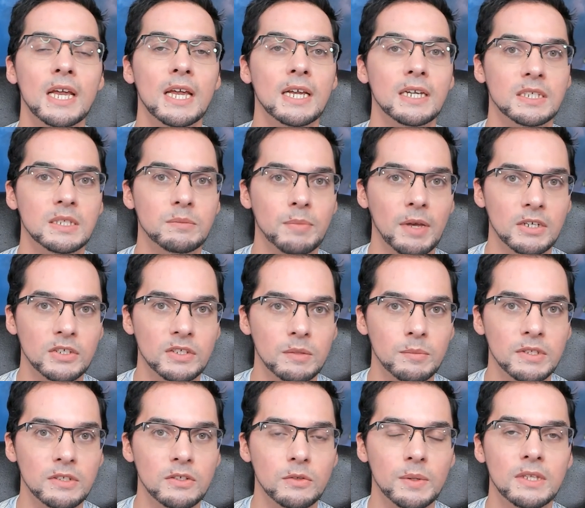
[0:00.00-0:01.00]
especially
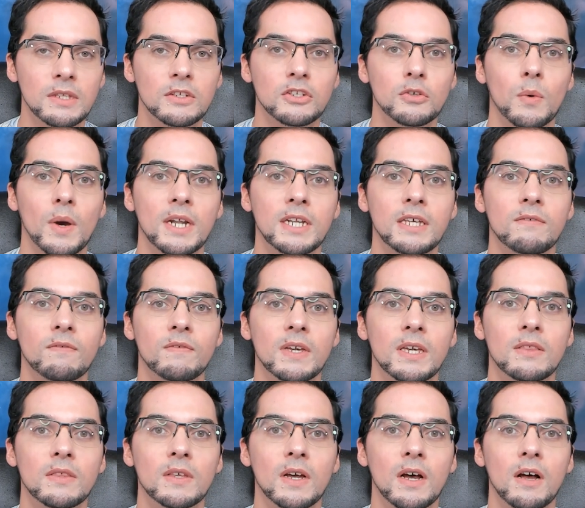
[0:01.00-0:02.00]
between the
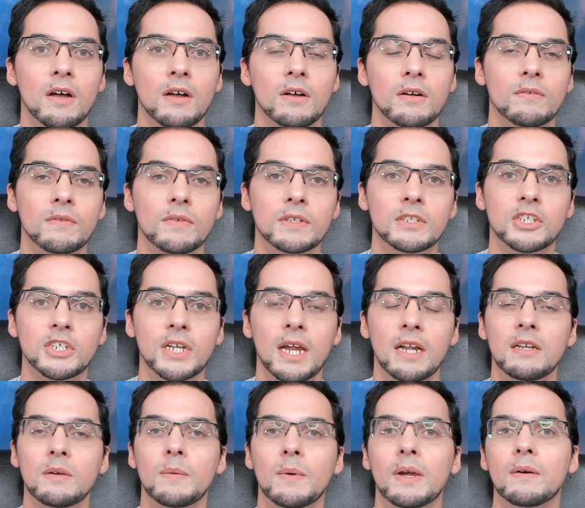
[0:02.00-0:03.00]
25th of
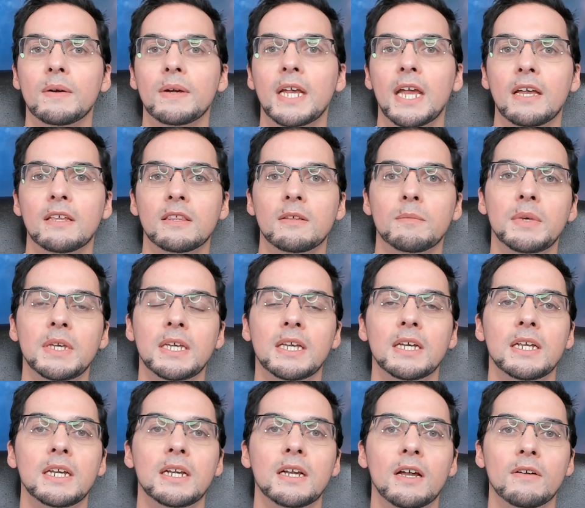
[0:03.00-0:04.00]
January and the
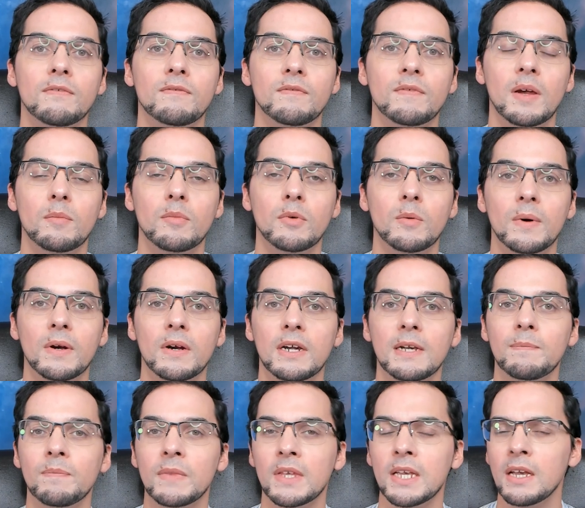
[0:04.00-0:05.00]
beginning of February,